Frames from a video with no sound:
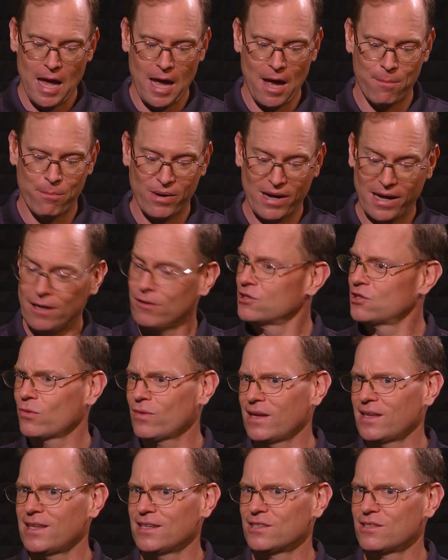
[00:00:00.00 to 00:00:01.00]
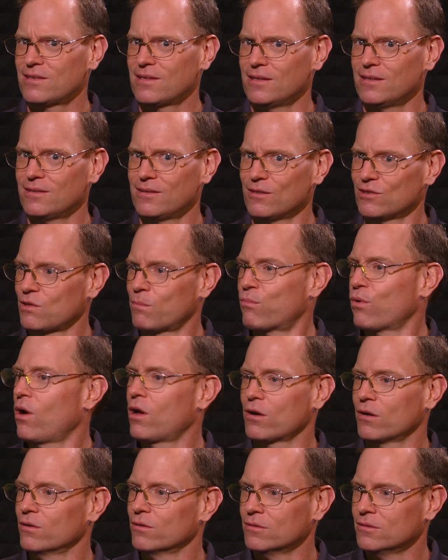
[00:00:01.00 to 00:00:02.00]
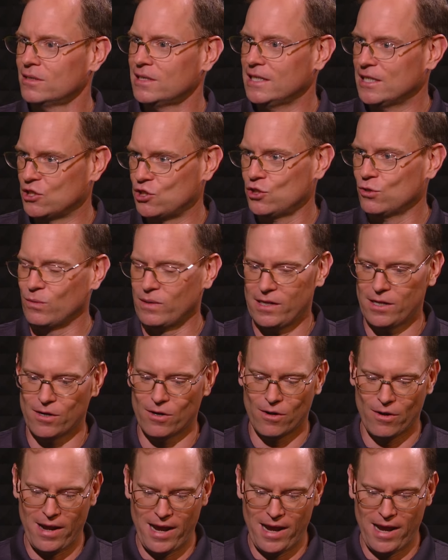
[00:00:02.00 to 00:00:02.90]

Uh, but I also think that's the, there's a broader issue here.